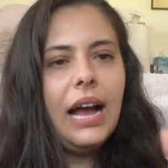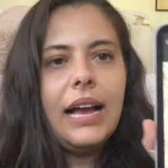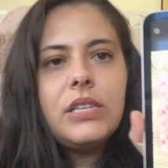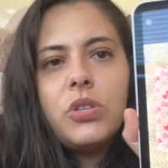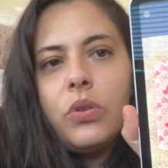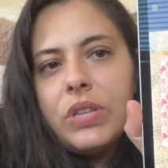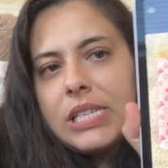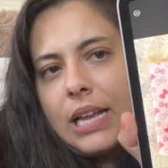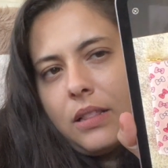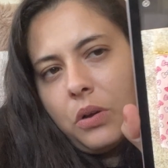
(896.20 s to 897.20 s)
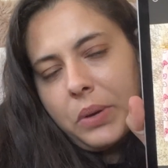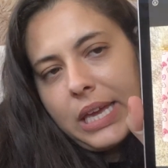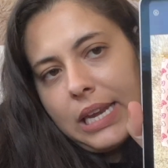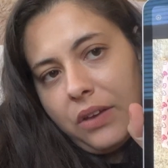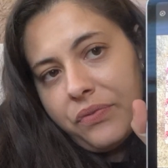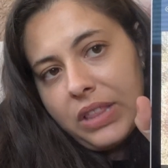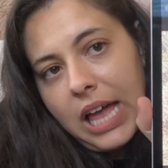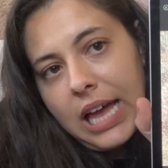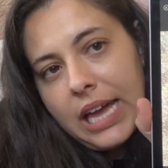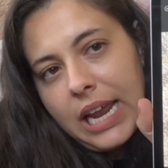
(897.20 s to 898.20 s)
I sold this Hello Kitty
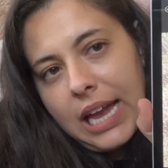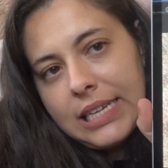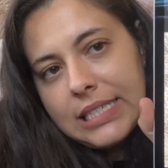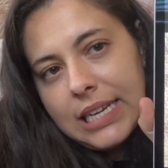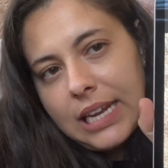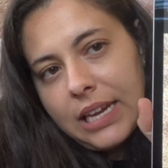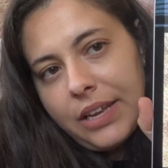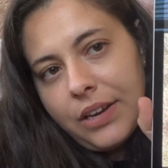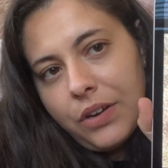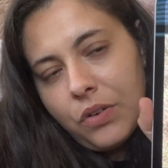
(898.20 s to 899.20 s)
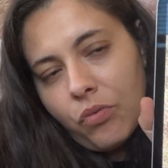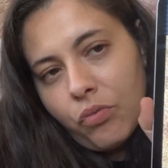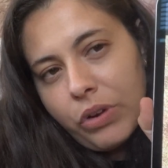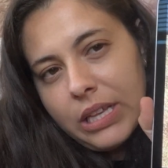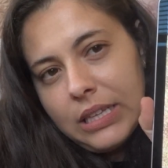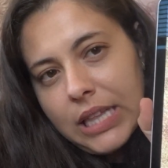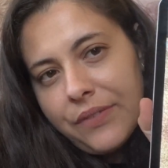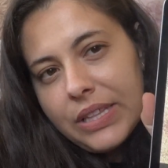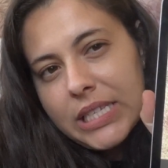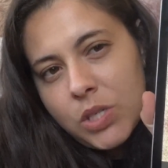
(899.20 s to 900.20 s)
flat. I didn't really
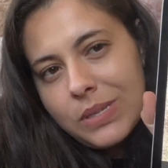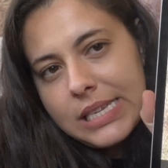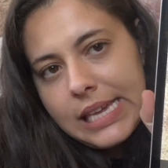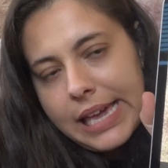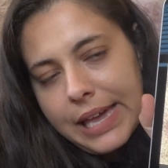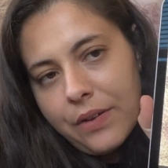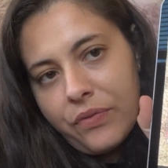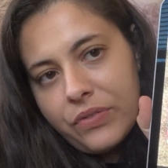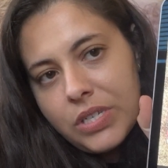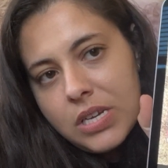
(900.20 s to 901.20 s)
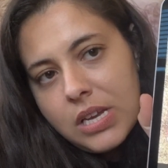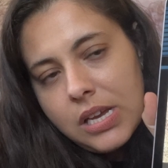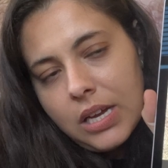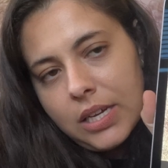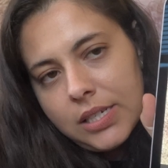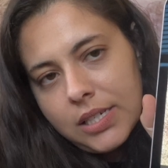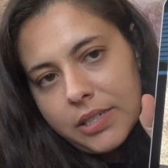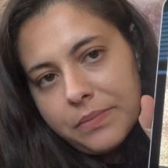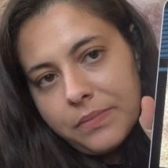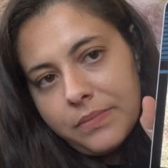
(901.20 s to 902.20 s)
love it. This was a gift.
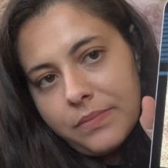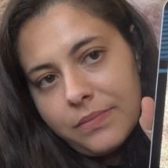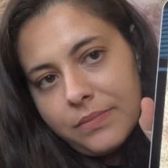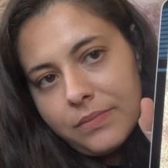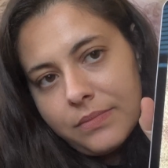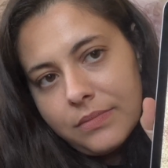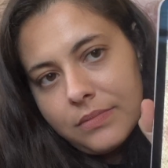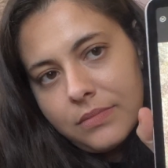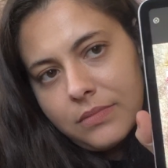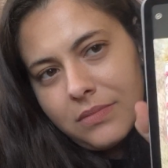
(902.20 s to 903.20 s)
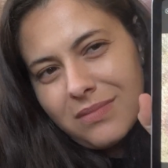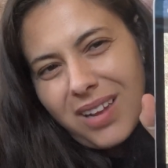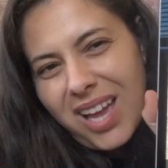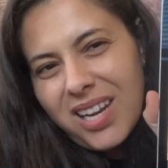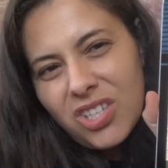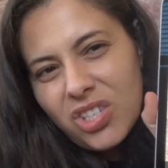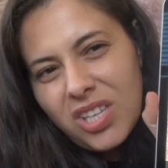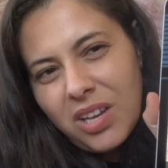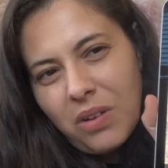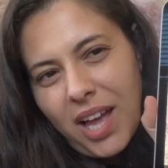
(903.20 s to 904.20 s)
And I just
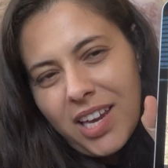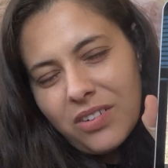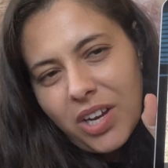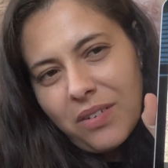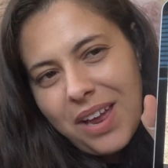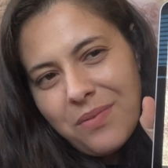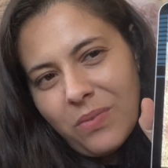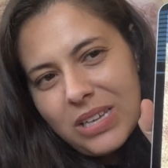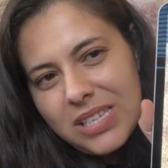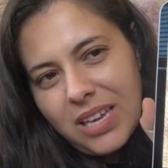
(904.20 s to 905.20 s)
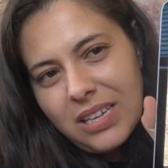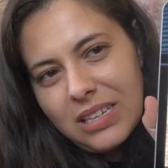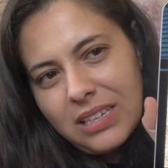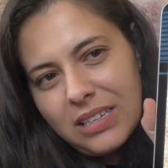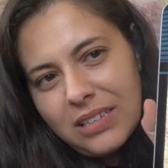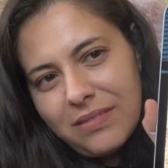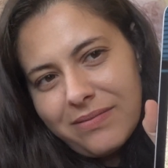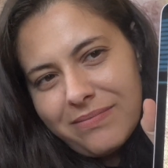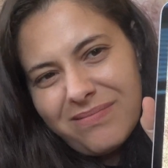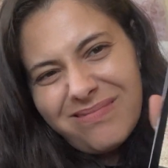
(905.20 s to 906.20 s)
like, I don't know. I wasn't,
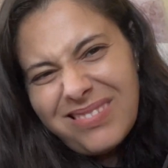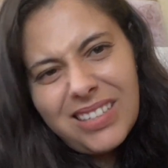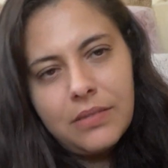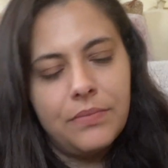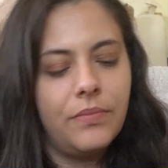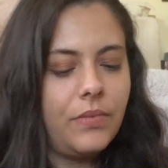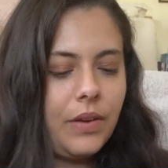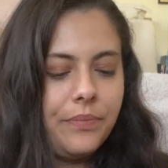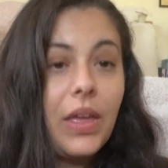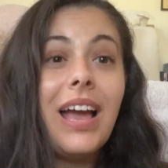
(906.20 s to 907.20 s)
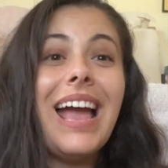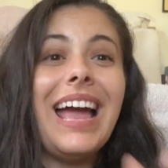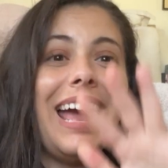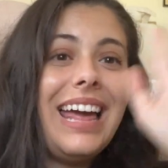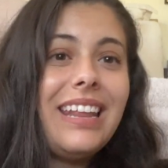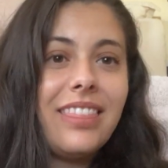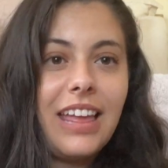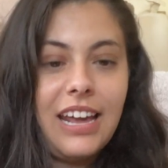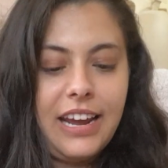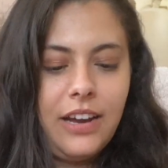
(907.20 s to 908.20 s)
no. Edit
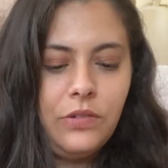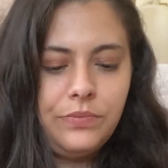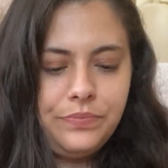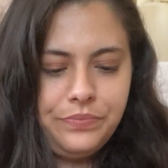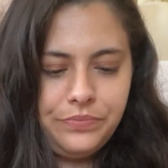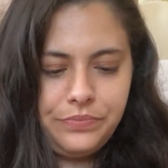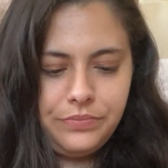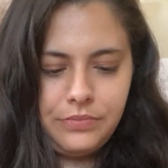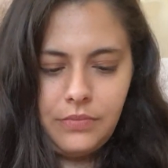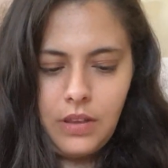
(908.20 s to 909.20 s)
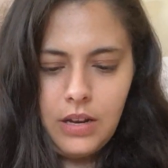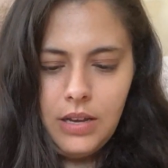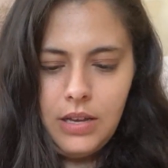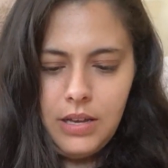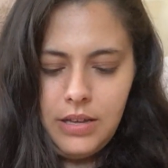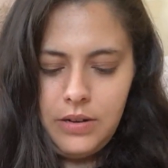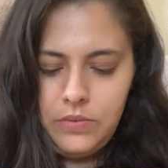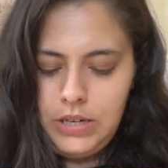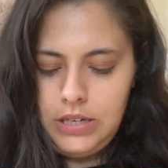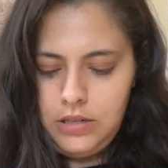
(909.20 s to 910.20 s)
that out. I
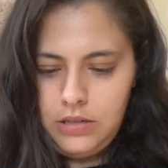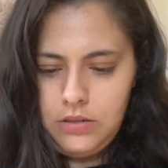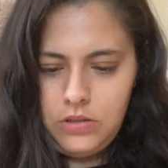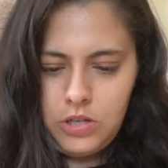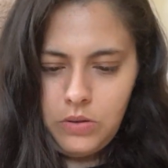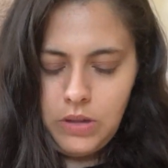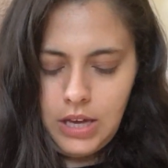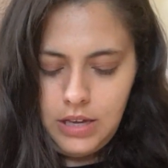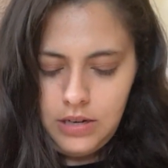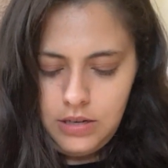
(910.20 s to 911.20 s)
don't need to show that.